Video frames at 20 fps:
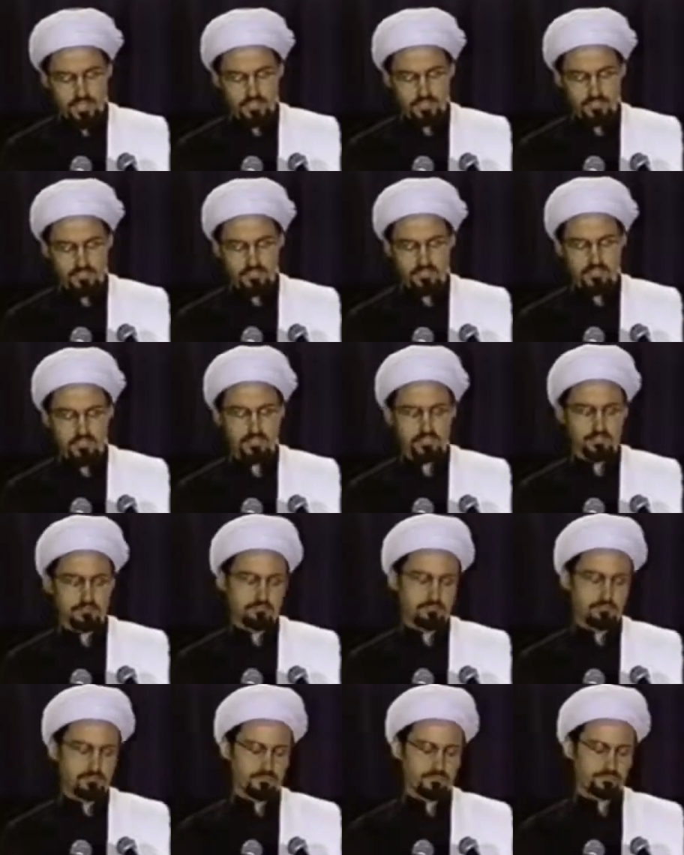
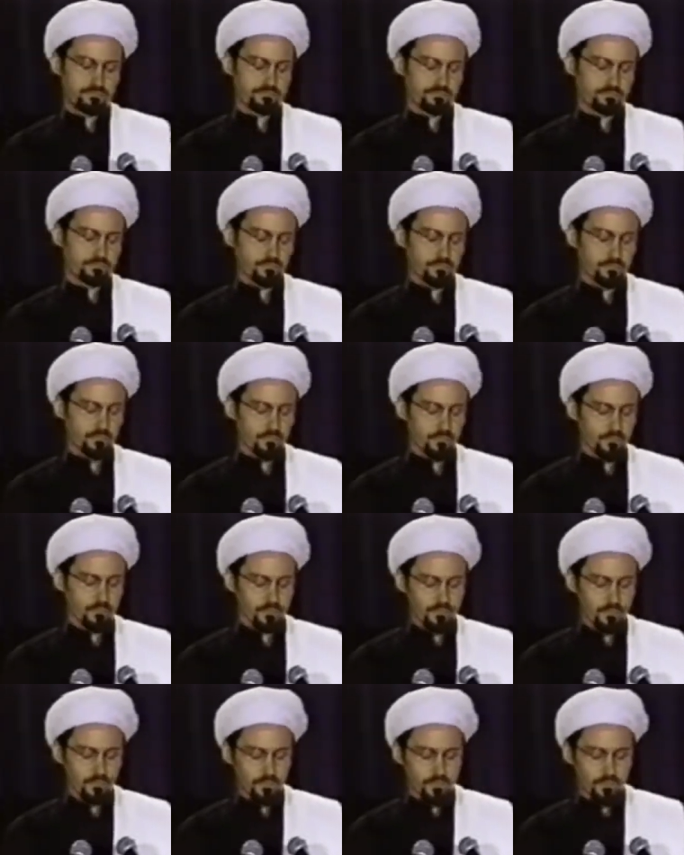
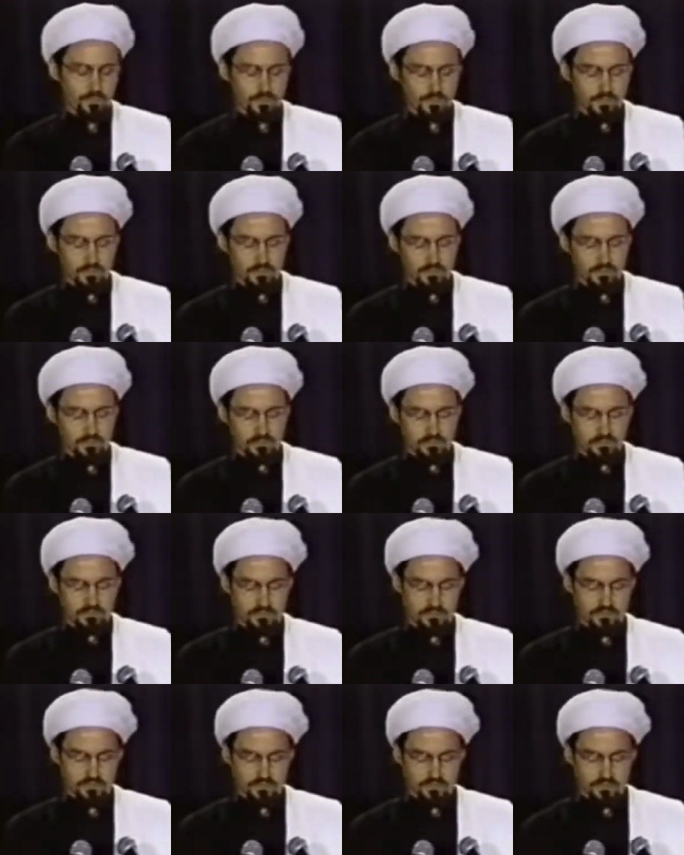
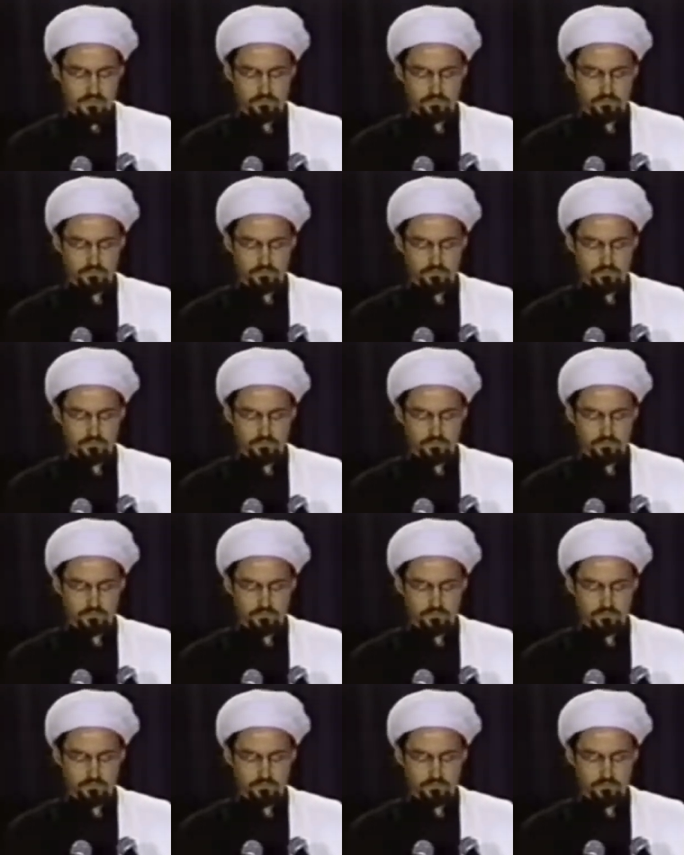(silence)